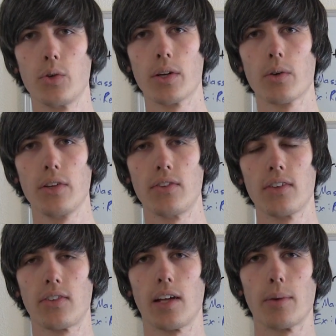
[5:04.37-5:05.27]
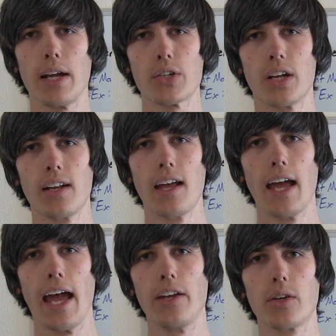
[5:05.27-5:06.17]
to increase acceleration,
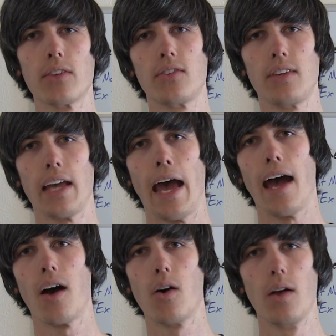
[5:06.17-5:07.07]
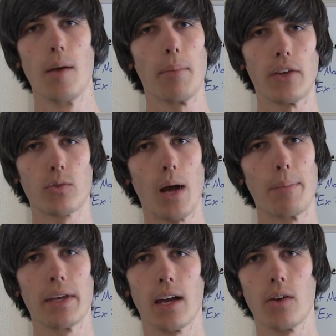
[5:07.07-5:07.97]
and you can see how, by
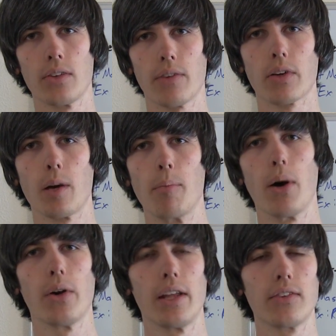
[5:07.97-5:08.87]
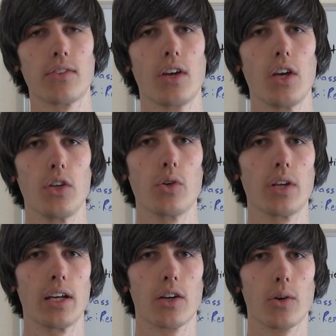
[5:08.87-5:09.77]
swapping out different components, you
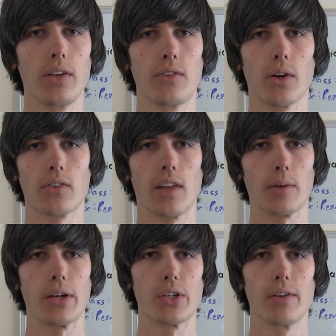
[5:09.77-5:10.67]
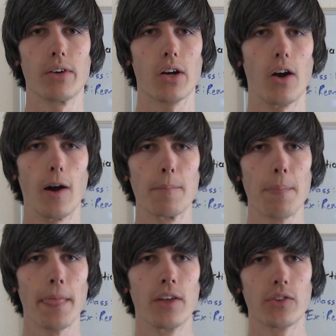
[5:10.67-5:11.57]
could increase your acceleration of your car.
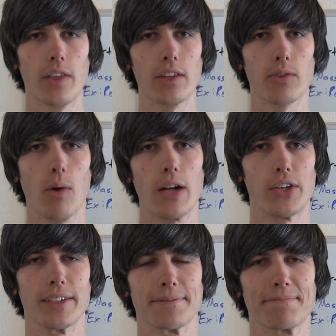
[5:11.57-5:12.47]
So thanks for watching.